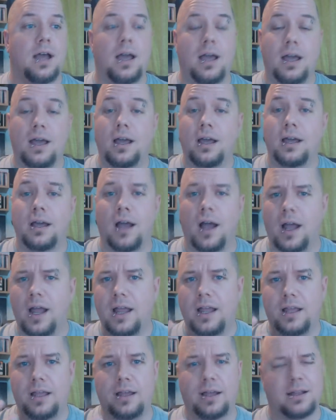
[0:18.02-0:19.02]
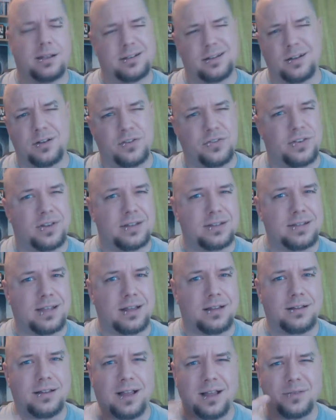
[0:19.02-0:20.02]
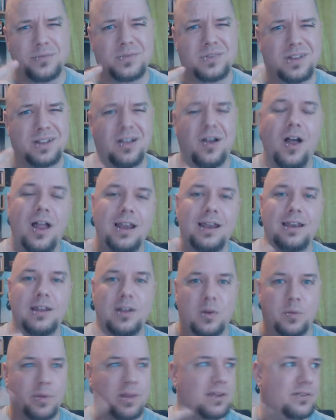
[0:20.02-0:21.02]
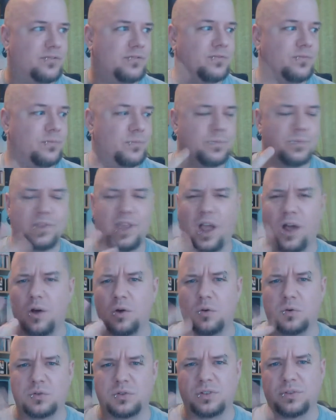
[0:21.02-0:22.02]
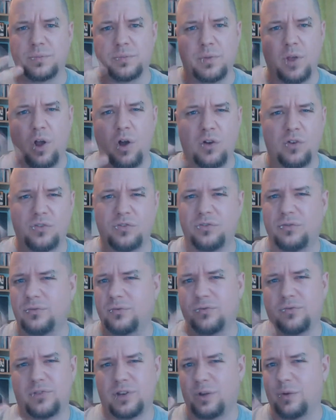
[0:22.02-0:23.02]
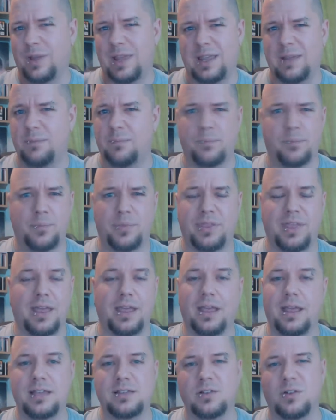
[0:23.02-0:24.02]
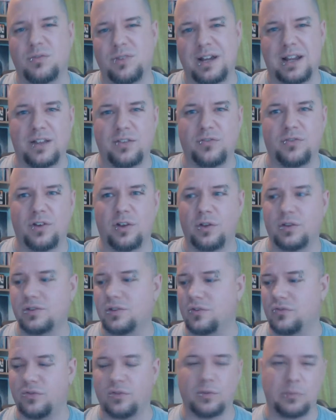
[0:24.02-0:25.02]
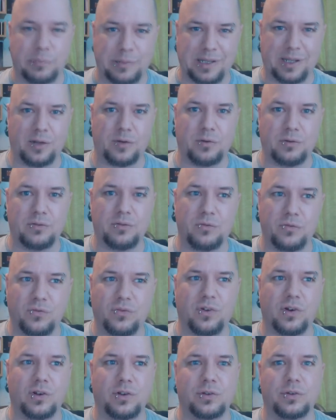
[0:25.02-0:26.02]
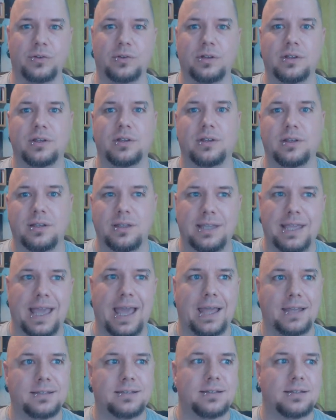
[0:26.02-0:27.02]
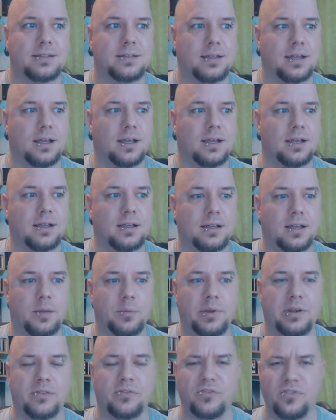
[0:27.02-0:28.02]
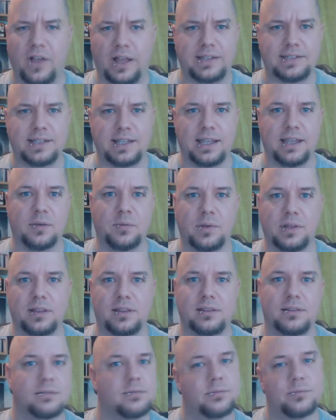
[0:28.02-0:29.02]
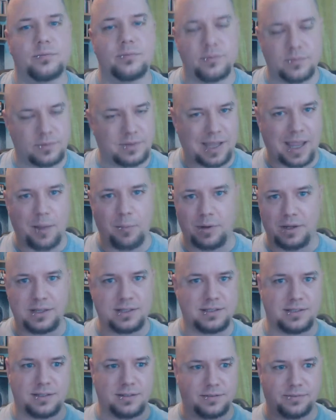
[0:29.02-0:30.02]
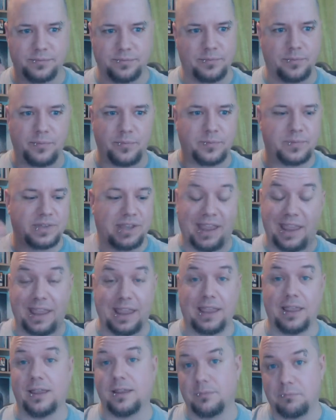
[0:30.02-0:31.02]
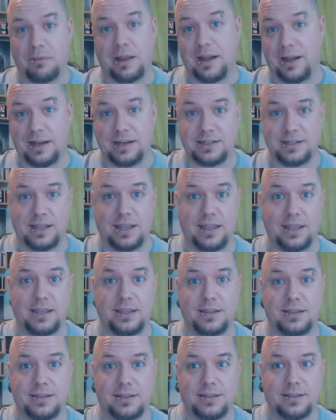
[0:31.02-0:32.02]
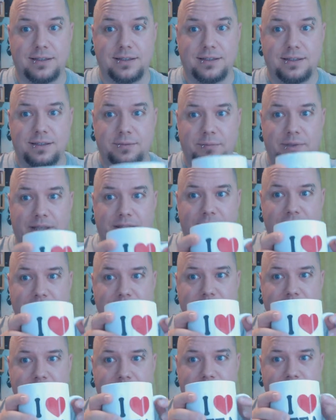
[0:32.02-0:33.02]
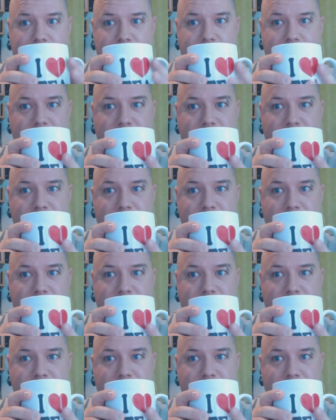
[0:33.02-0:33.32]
I don't know if you can tell, I've got a little bit of cold, cough, flu-y thing. It's not really a flu, it's not full-blown flu yet. I've been fighting it with tablets and tea, mainly tea, because I